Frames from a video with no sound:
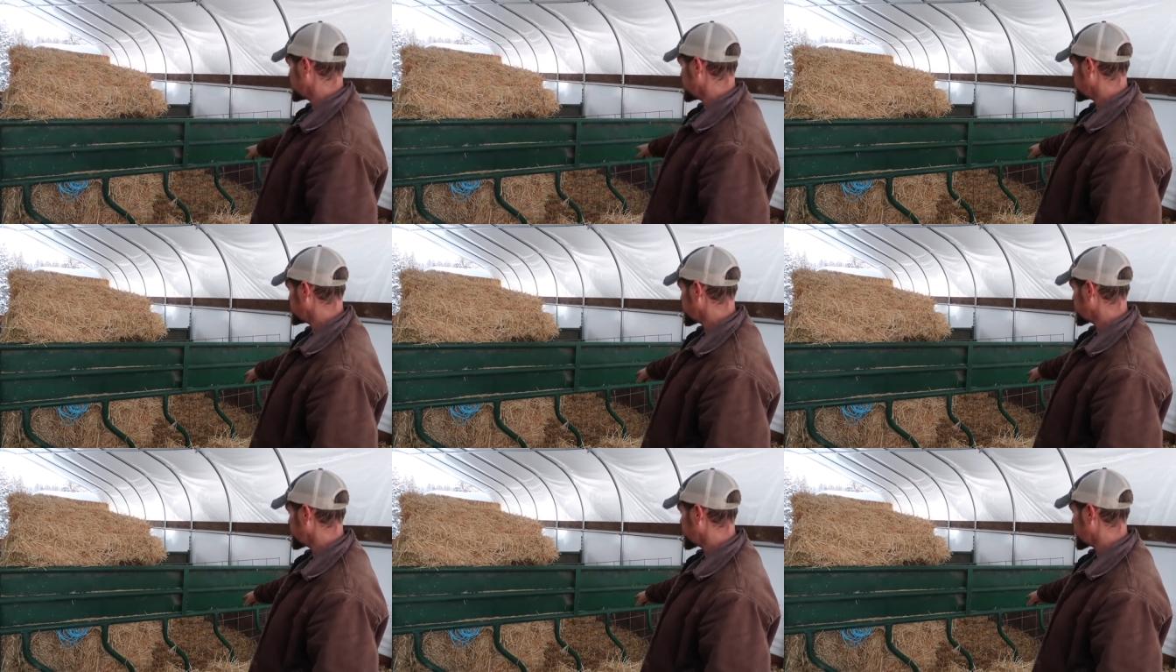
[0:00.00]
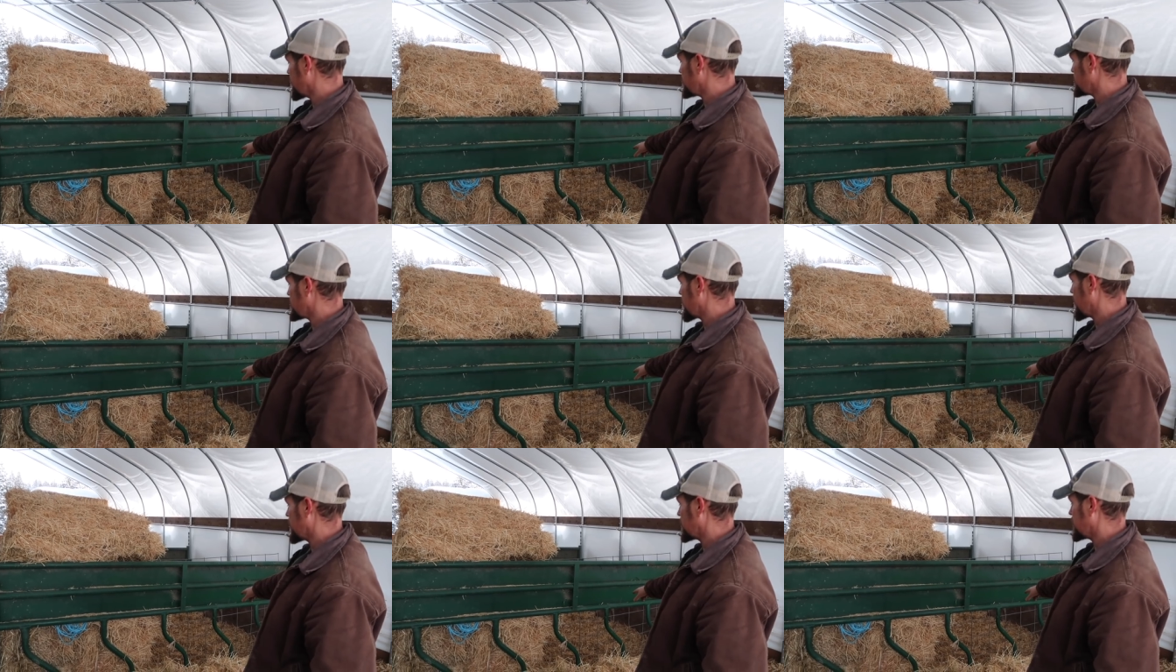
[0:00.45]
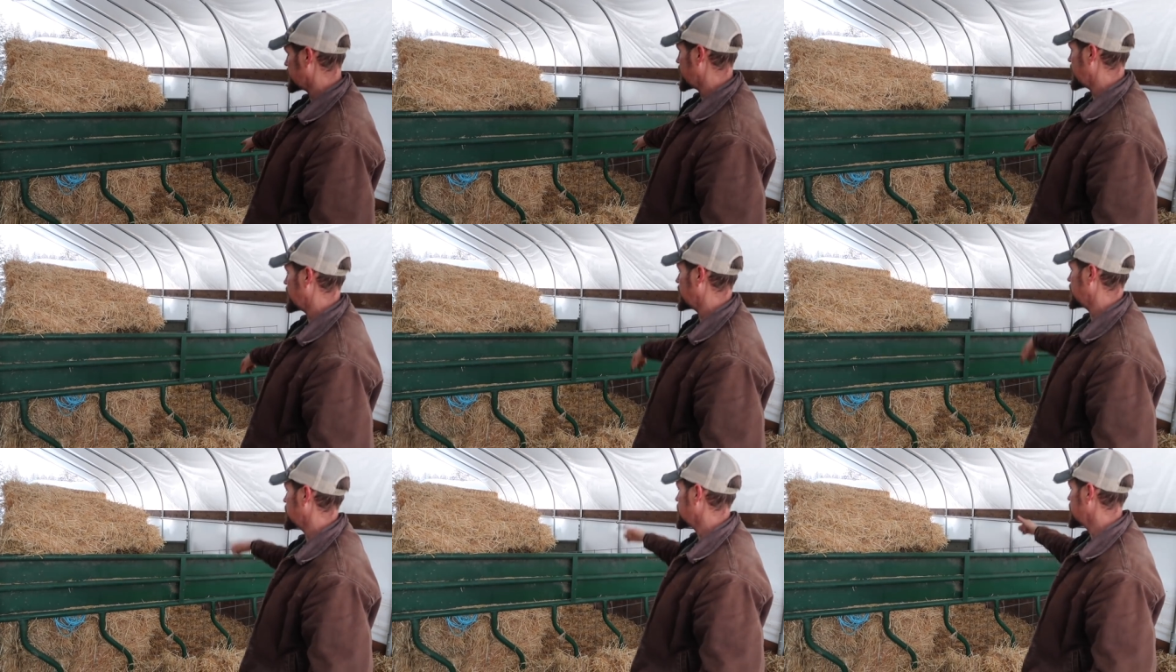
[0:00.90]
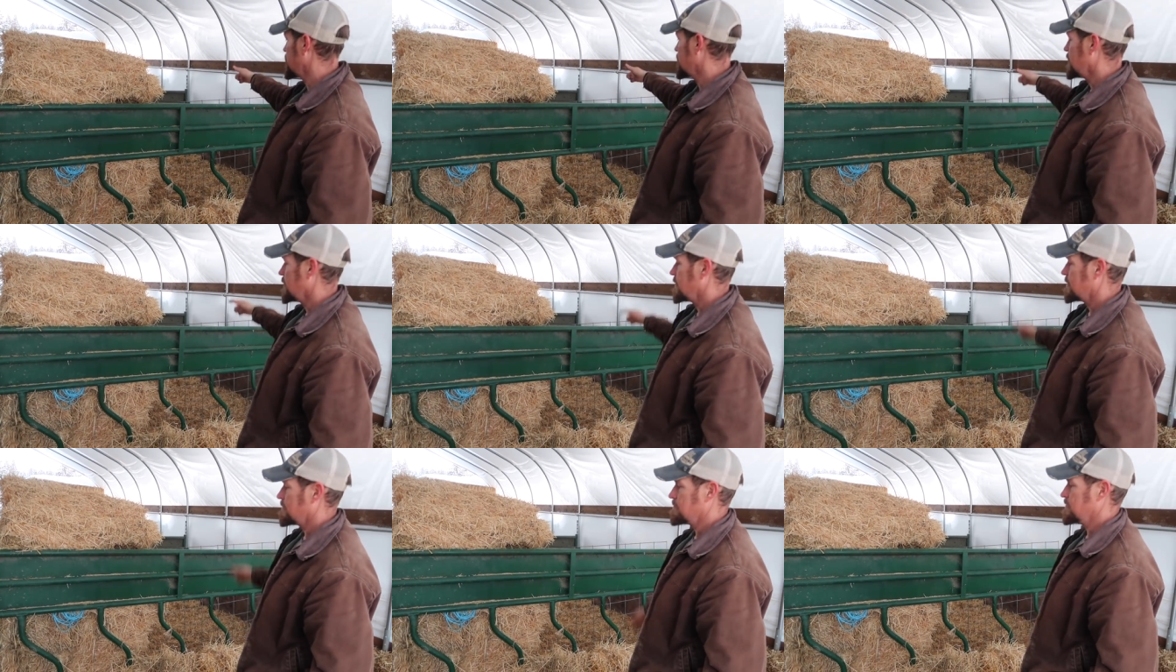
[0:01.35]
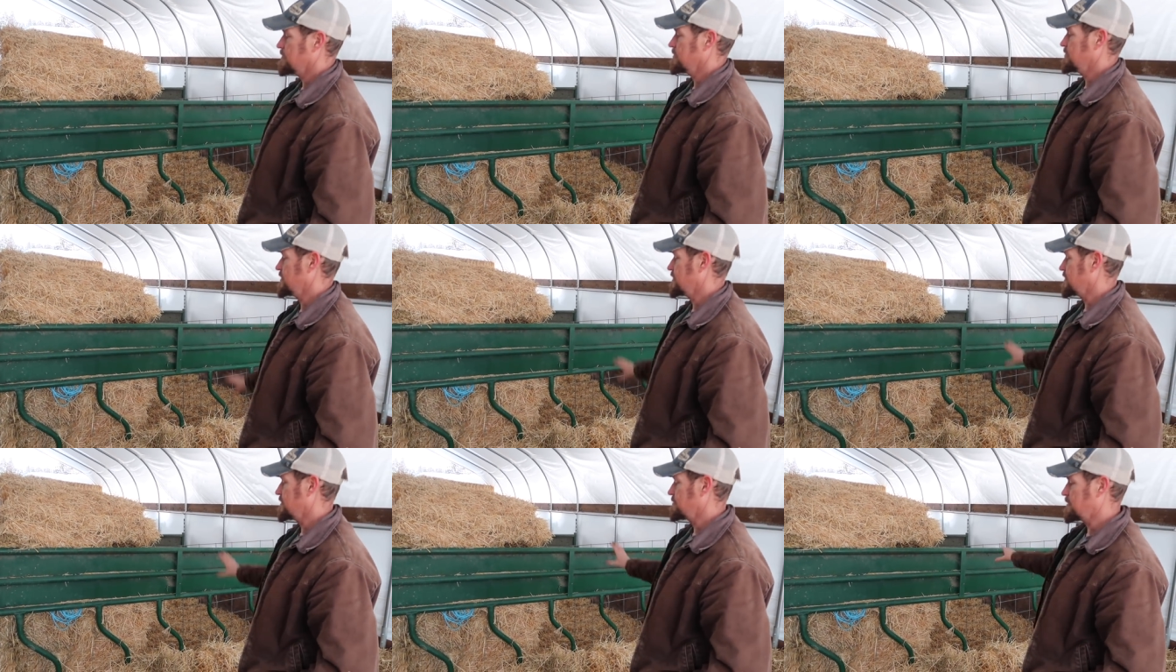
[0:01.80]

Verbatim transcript: We'll pull that panel out and move it.